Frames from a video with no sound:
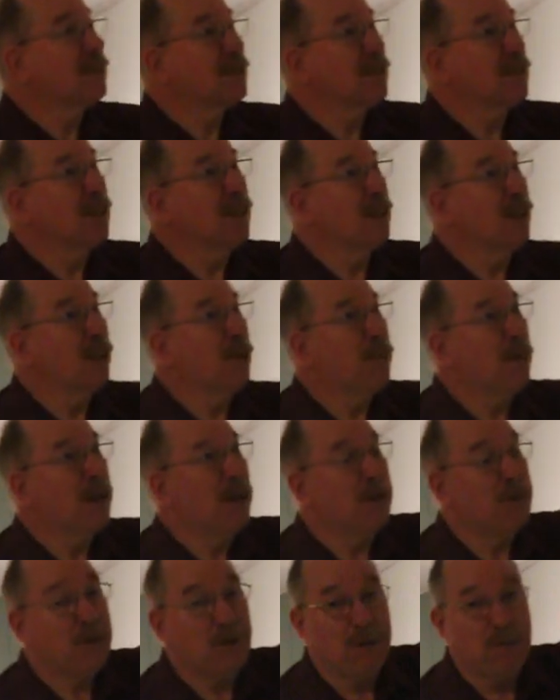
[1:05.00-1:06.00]
still a little bit
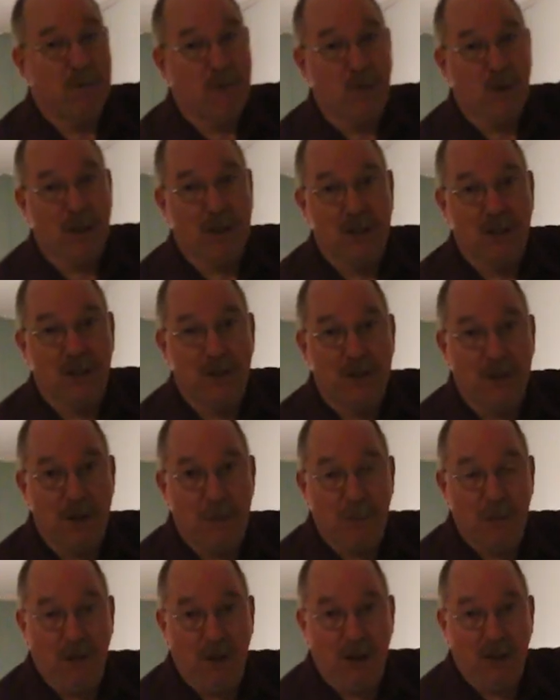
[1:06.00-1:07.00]
of trim work to do
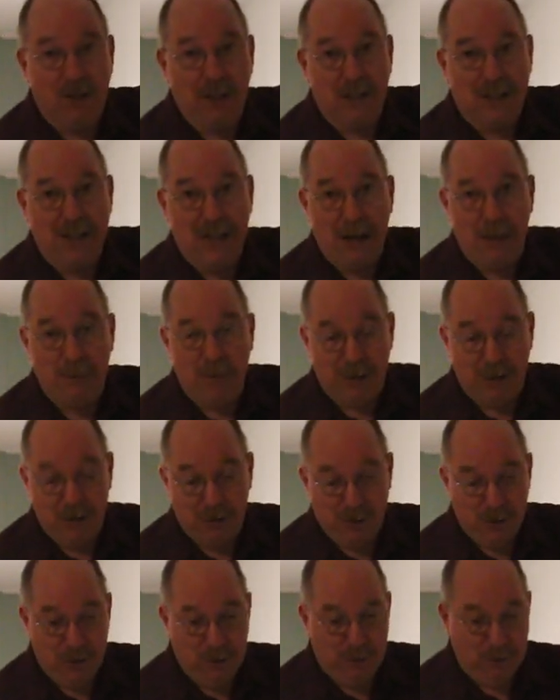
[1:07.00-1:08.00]
up along the top here
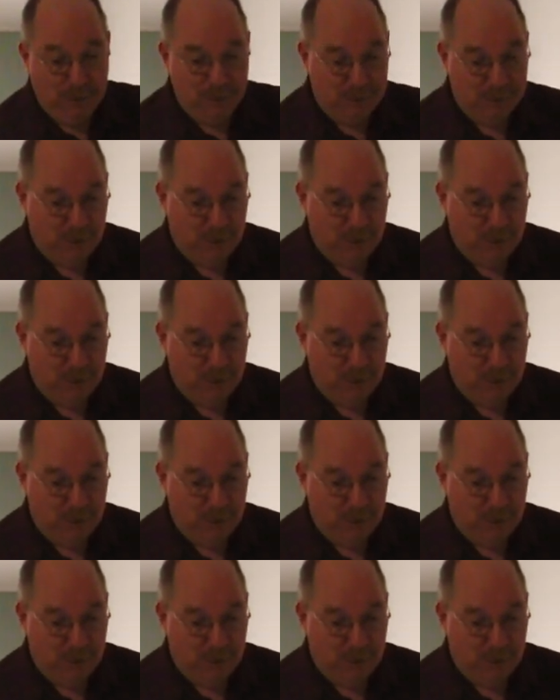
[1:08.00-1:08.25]
too.